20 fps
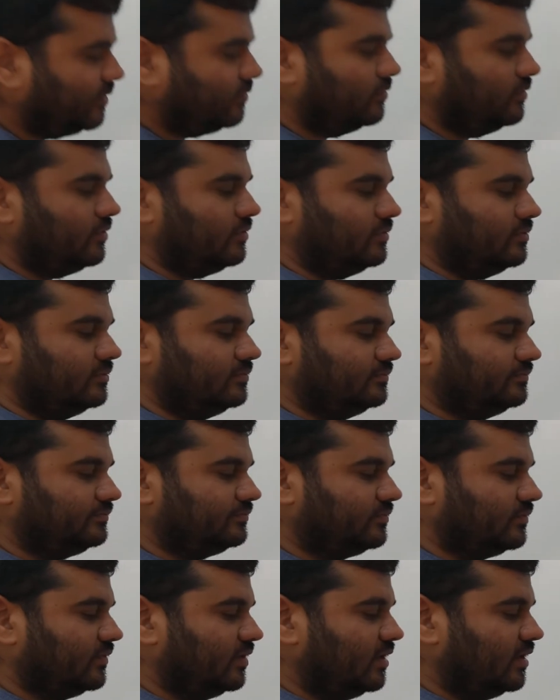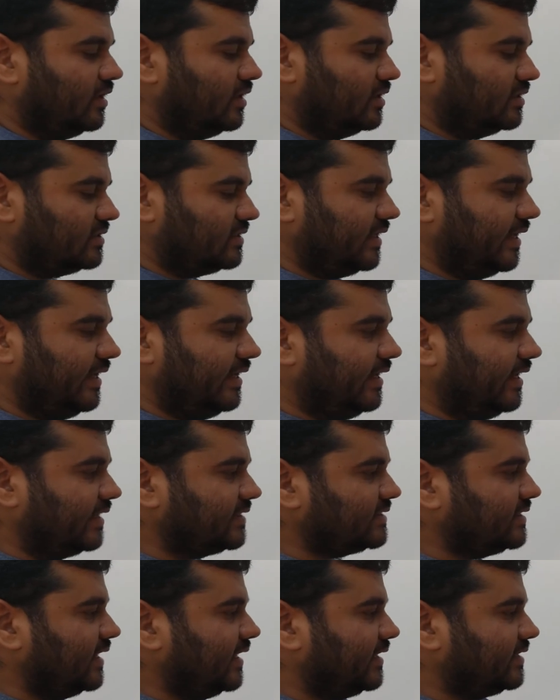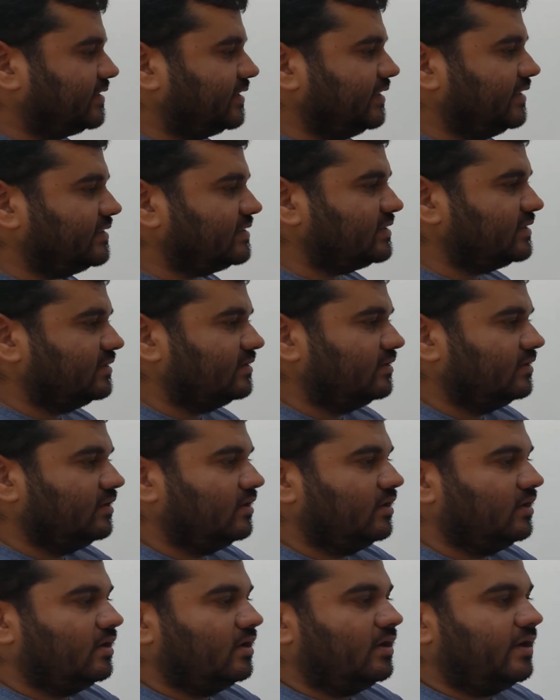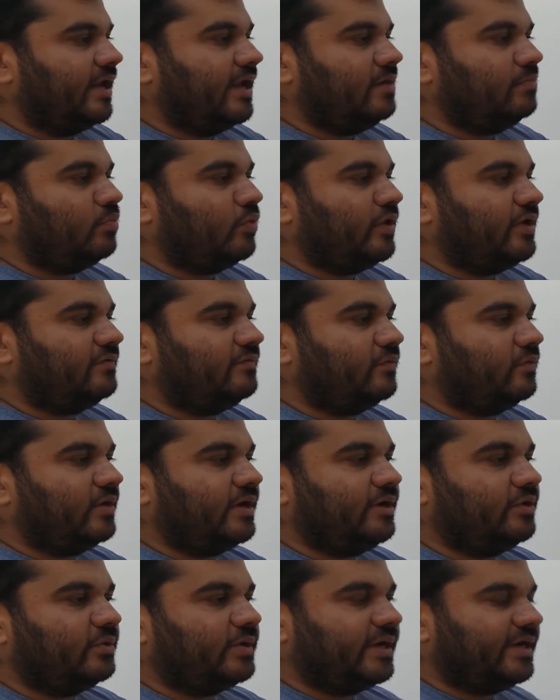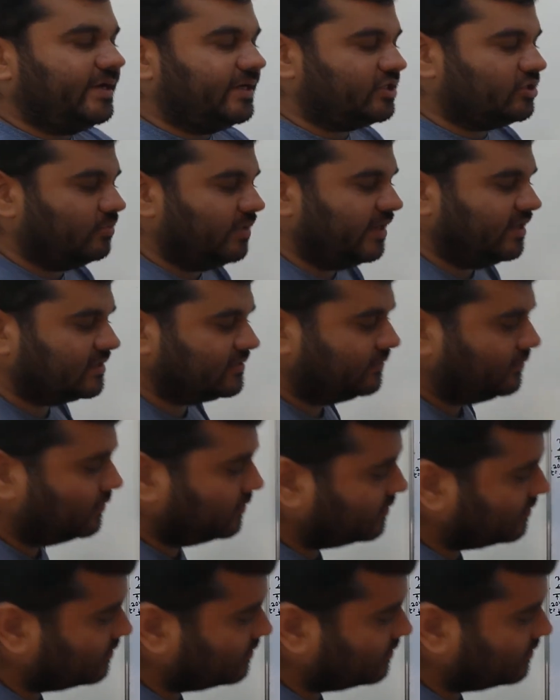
equal to strain in x direction is 9.4 into 10 raised to minus 4.